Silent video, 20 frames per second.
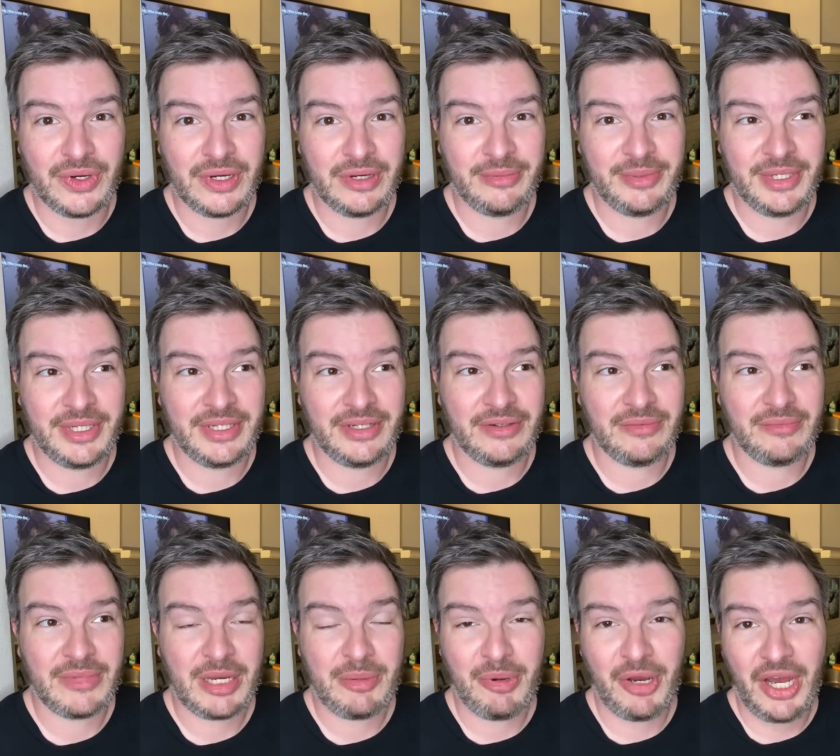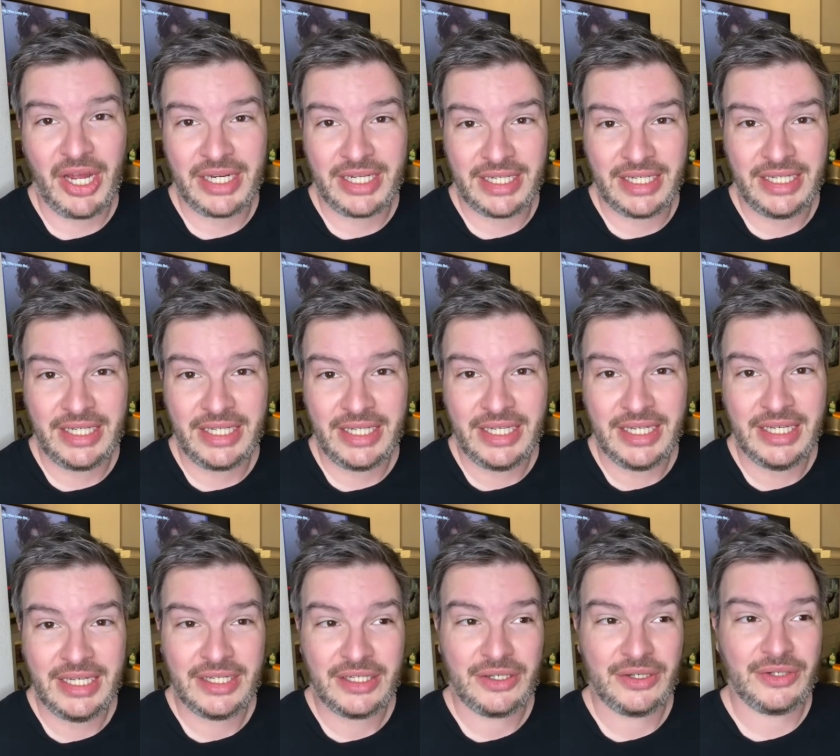I mean, my body
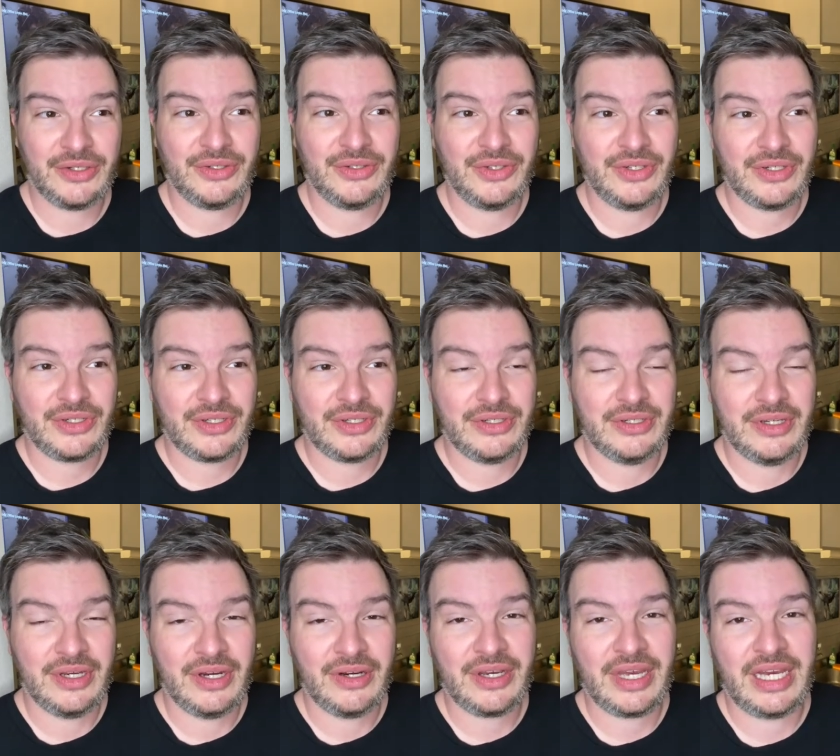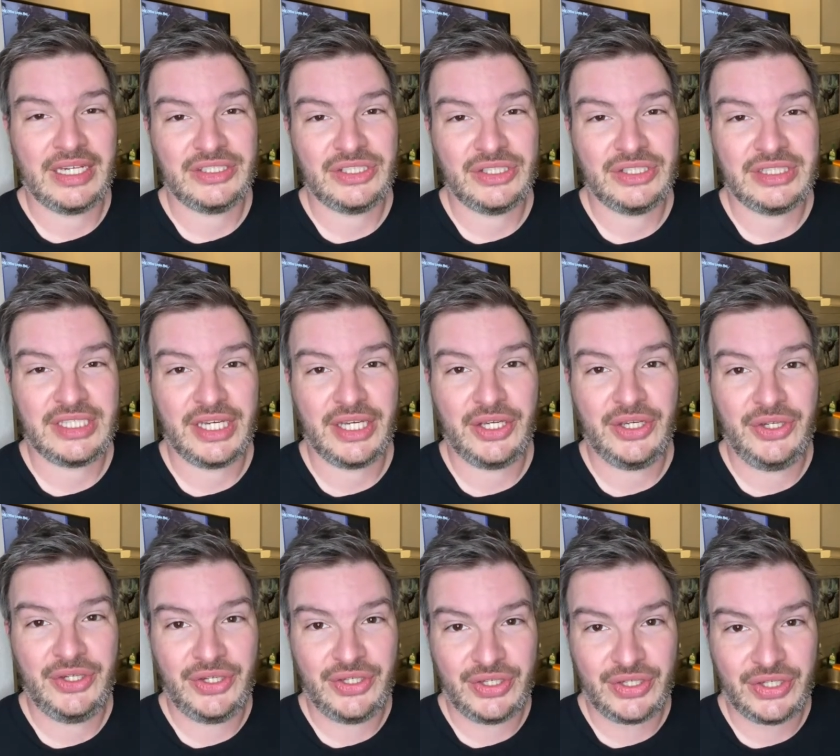could look okay, I shouldn't say
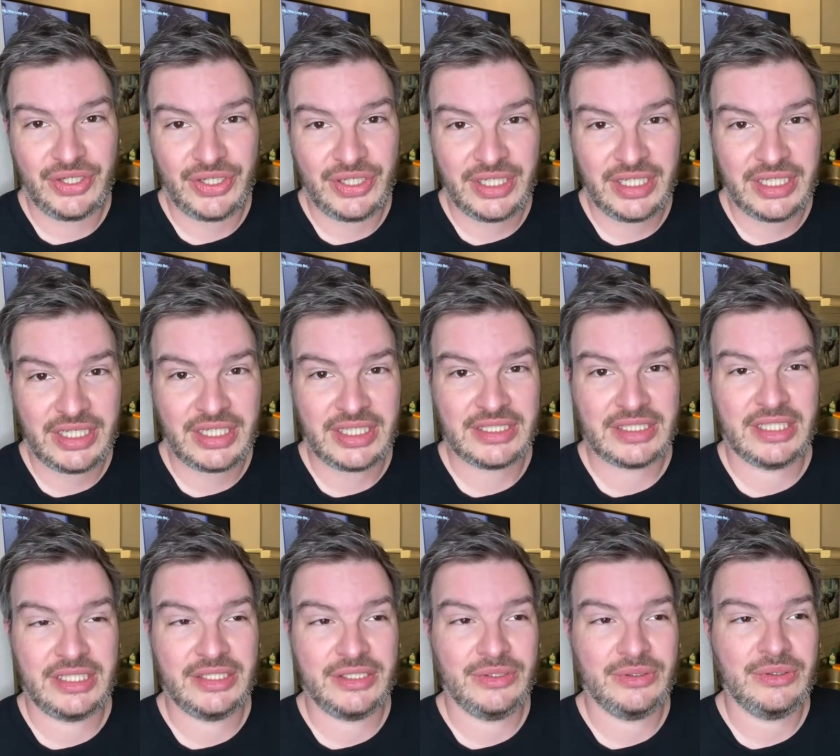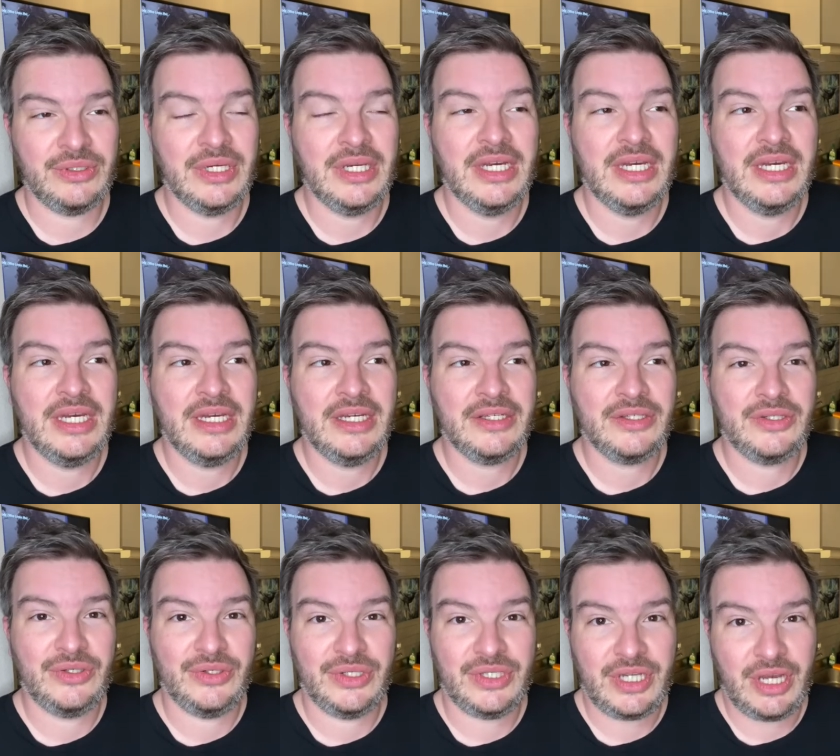good because I know
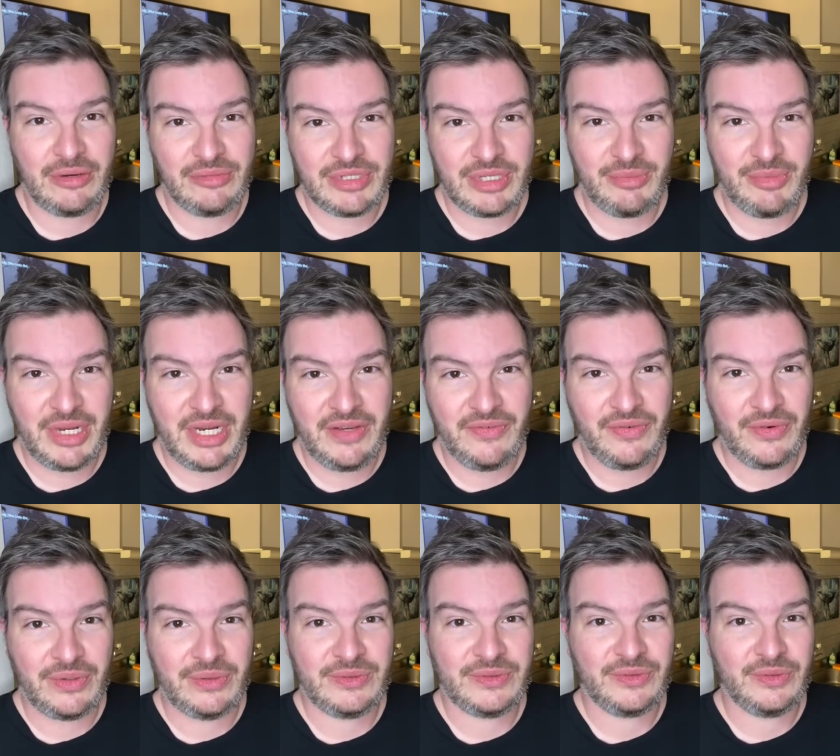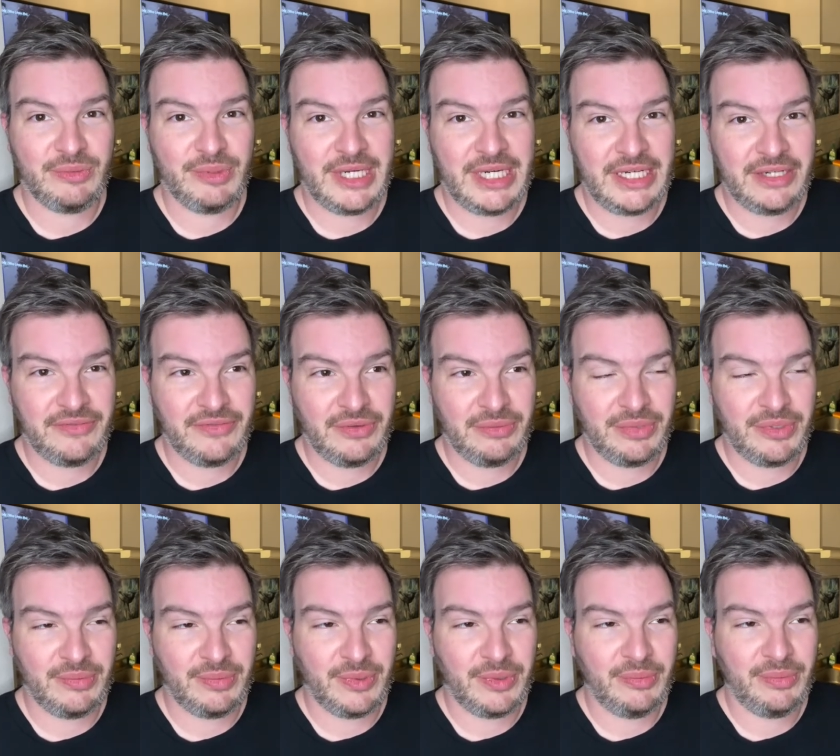good comes in many forms for many different
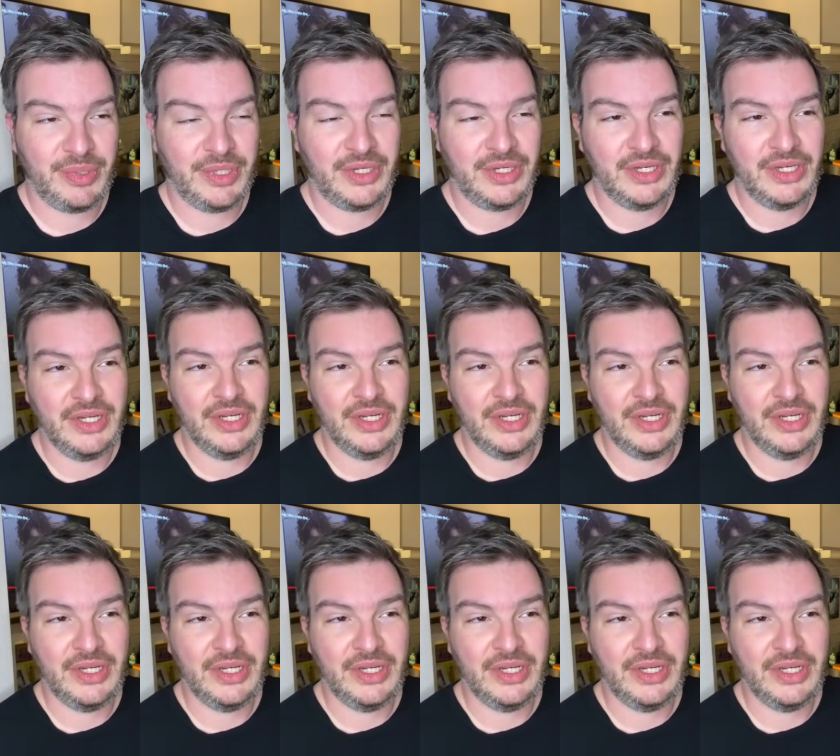people, but